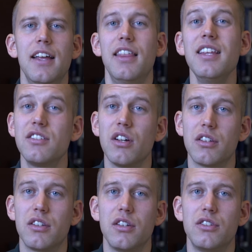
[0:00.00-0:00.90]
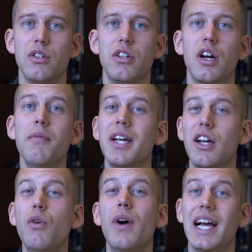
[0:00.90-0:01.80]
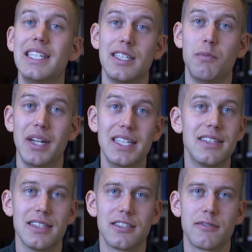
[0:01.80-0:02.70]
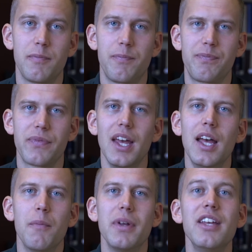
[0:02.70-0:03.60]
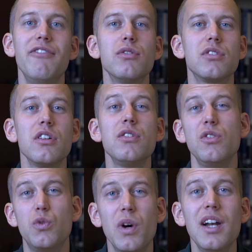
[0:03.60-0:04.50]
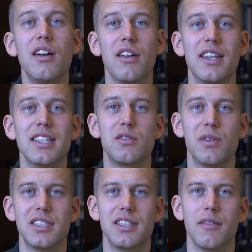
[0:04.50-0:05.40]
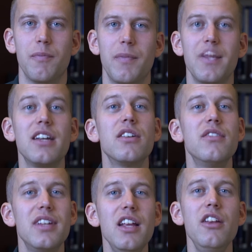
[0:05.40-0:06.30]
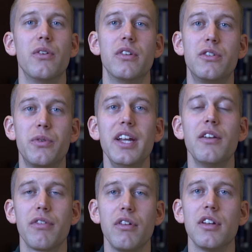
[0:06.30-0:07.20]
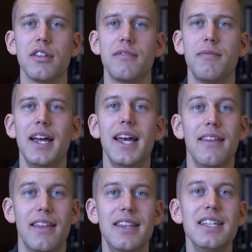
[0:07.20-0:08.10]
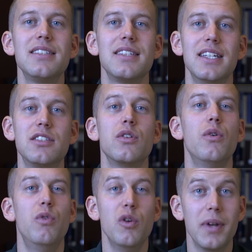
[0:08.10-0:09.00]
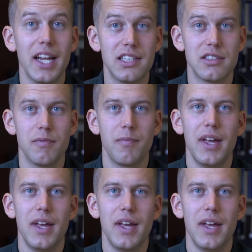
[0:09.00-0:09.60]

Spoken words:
This thought should come and go as it pleases. But if you start to dwell on this question and continue the train of thought, then this is rumination.